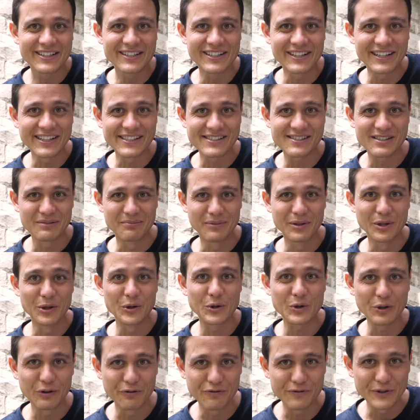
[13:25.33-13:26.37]
to get some
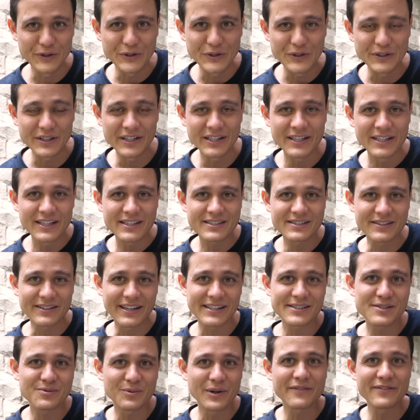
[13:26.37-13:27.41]
local food. So
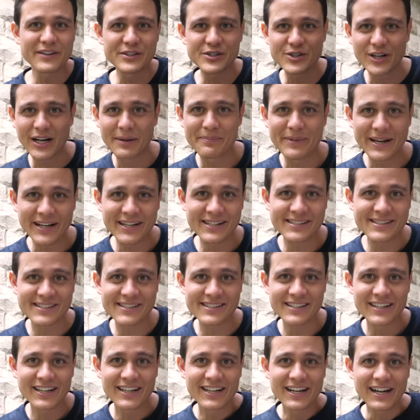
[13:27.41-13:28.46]
that's one of the
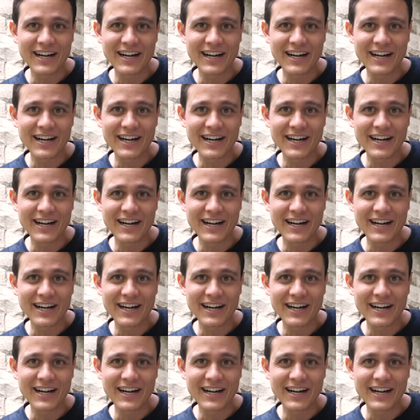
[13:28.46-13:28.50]
drawbacks.